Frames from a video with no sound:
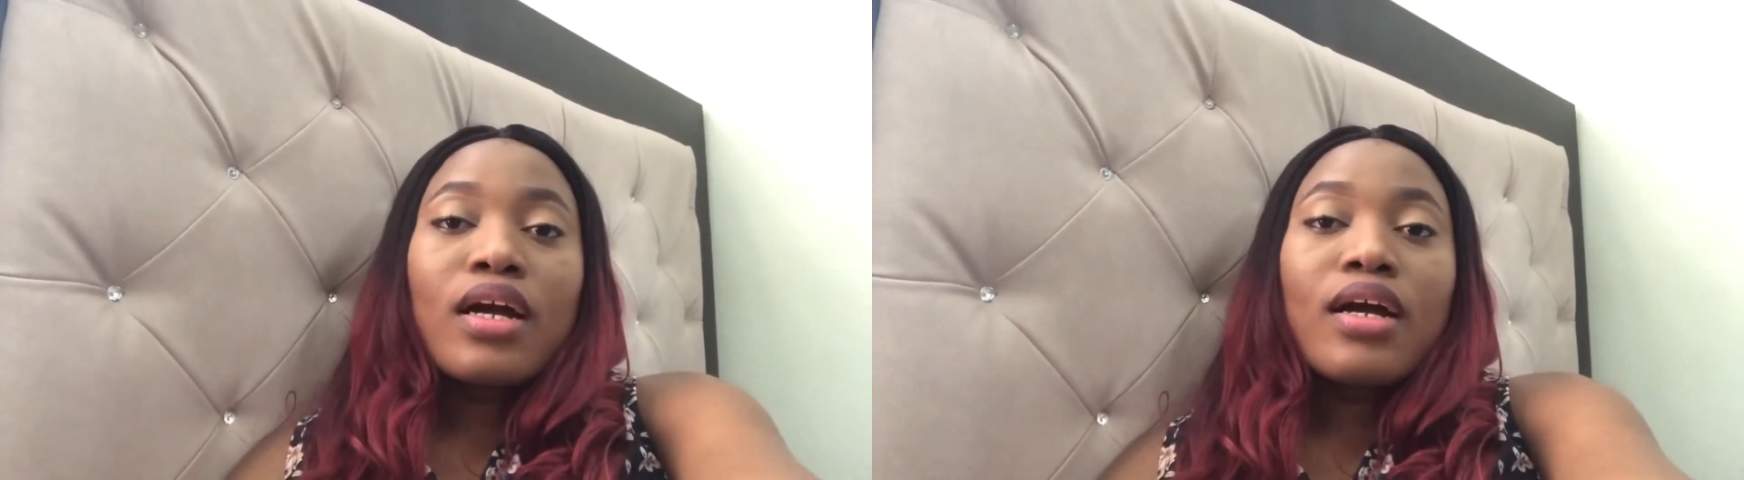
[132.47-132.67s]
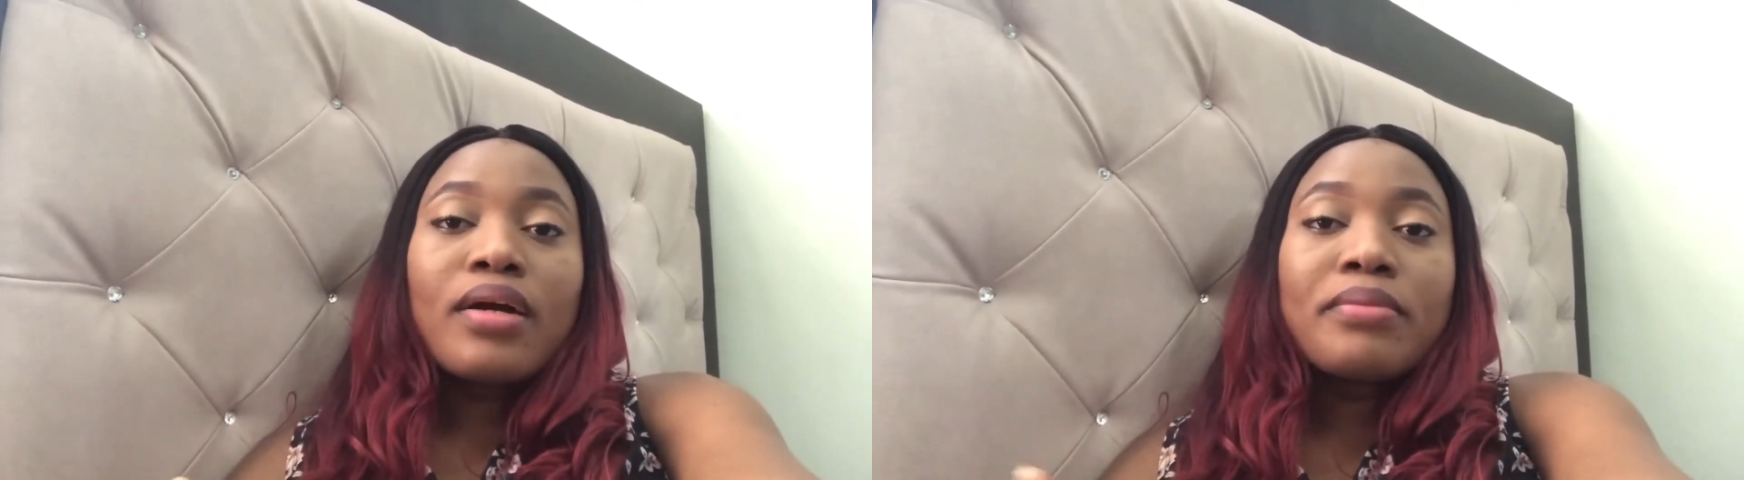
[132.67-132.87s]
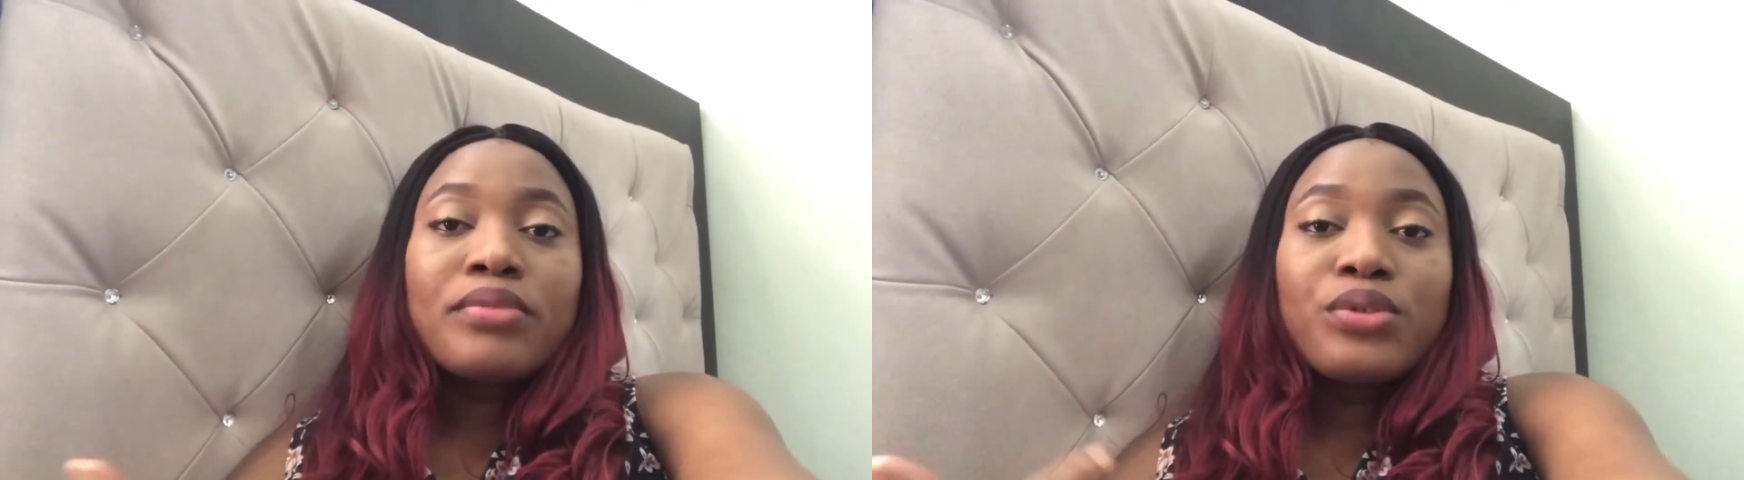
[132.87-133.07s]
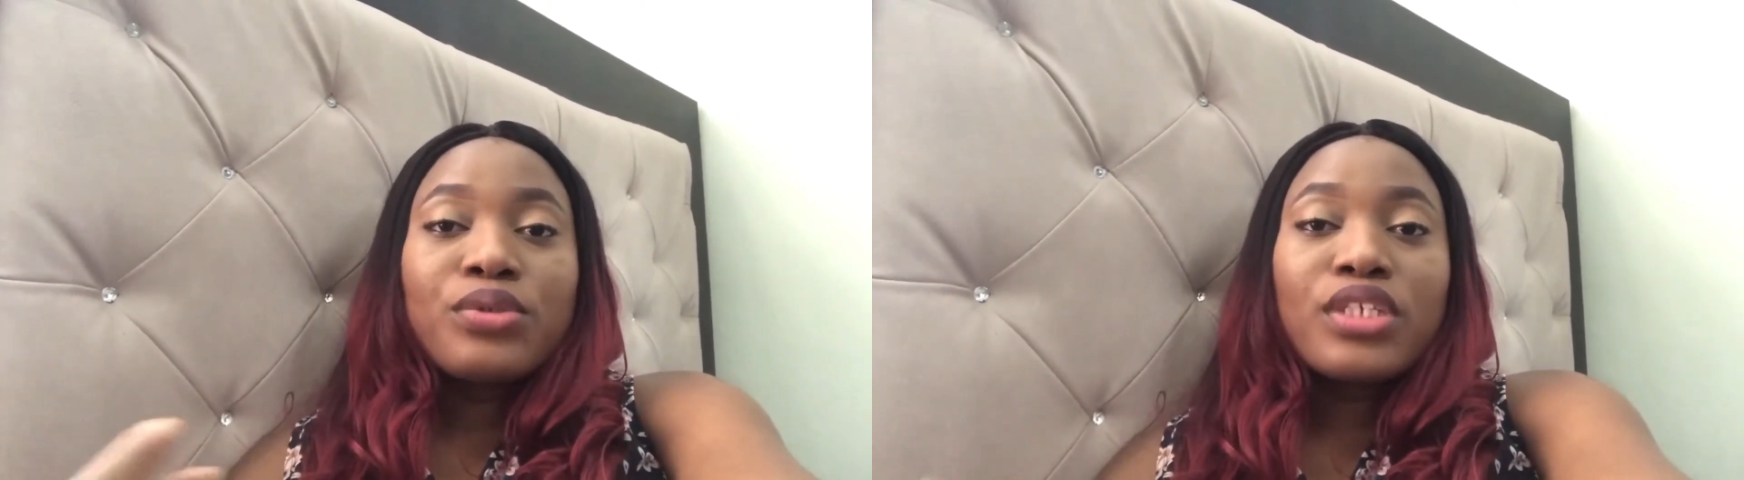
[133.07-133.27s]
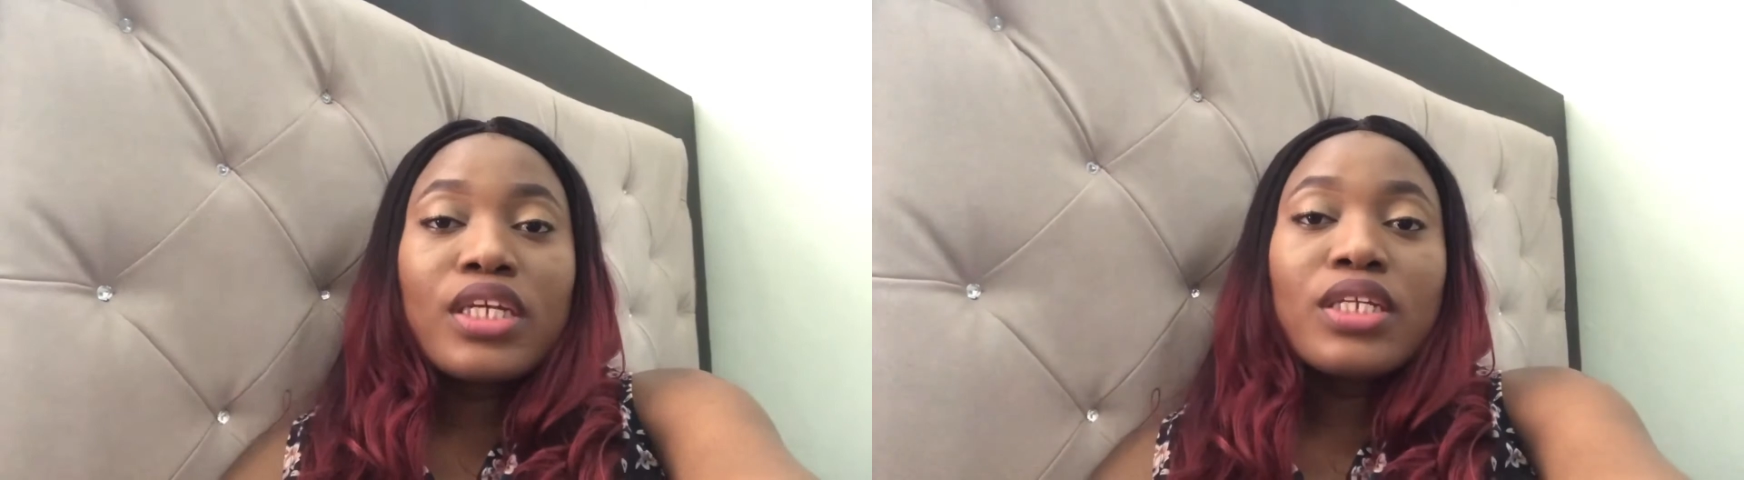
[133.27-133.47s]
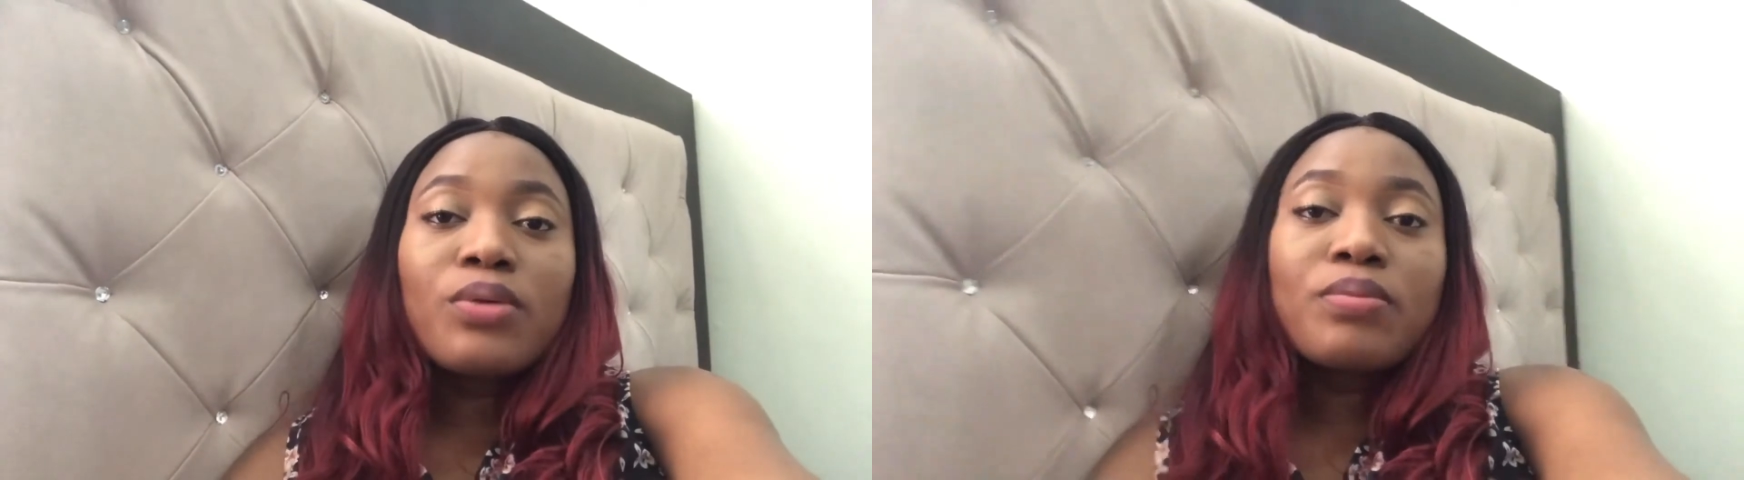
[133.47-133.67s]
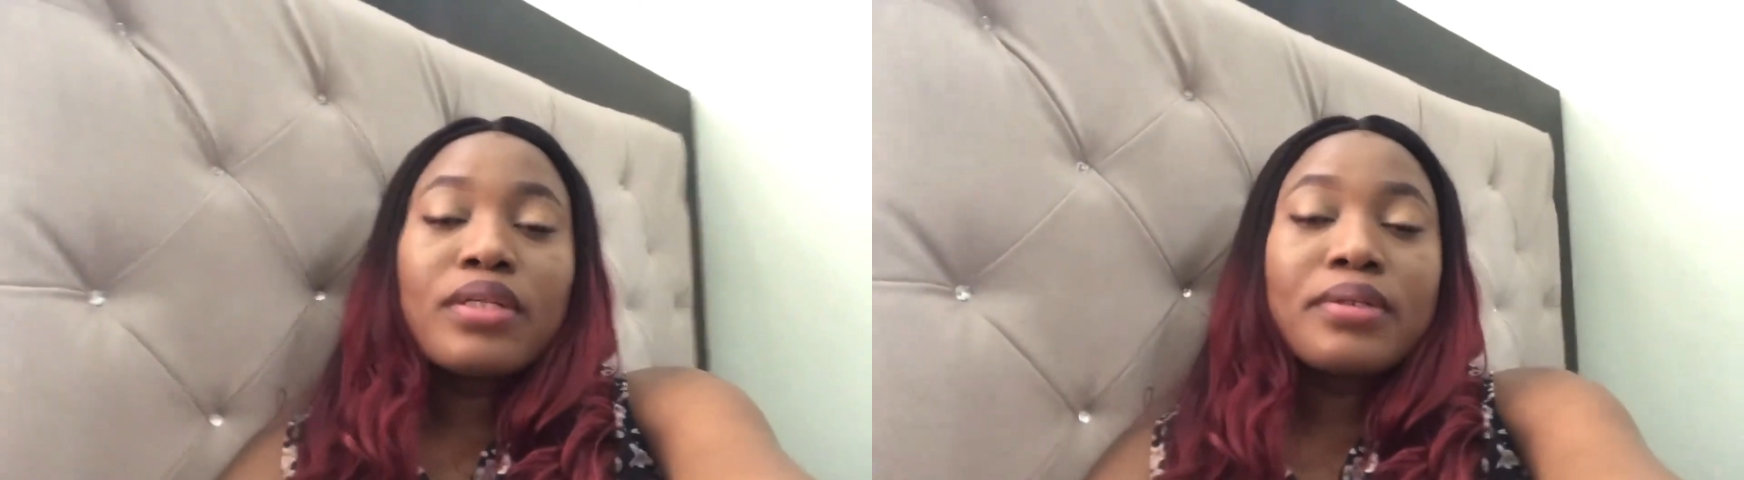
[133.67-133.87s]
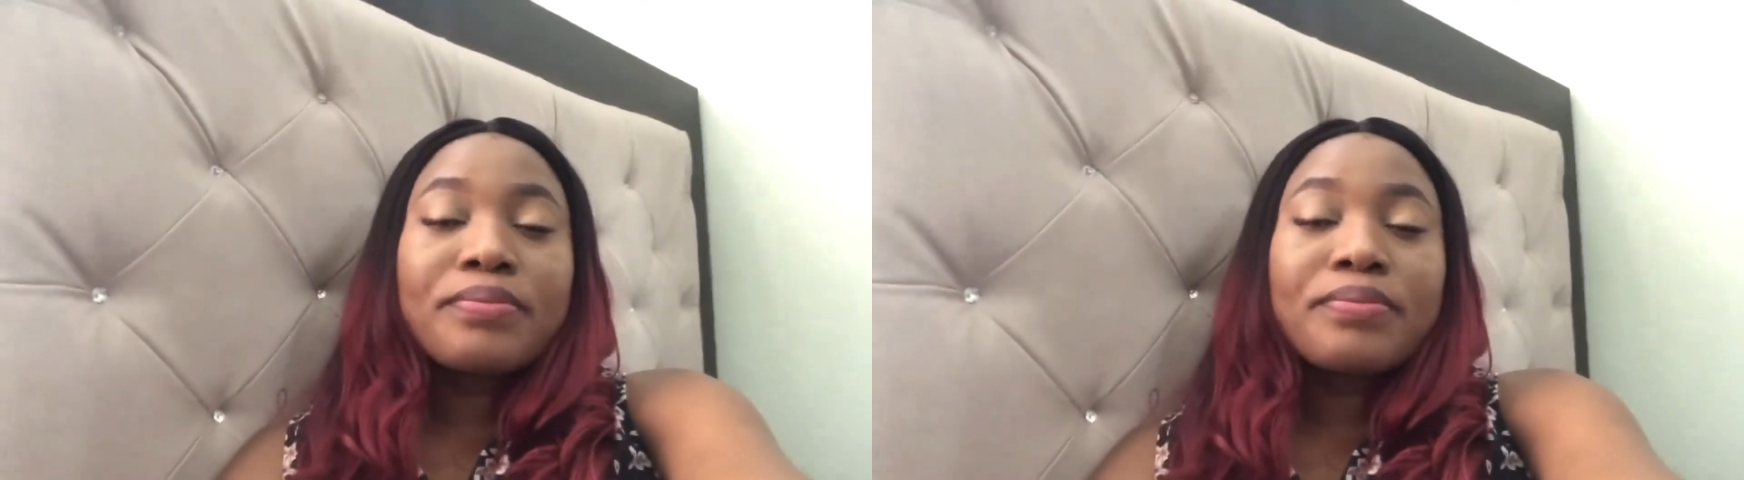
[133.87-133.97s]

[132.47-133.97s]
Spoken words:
are taking up the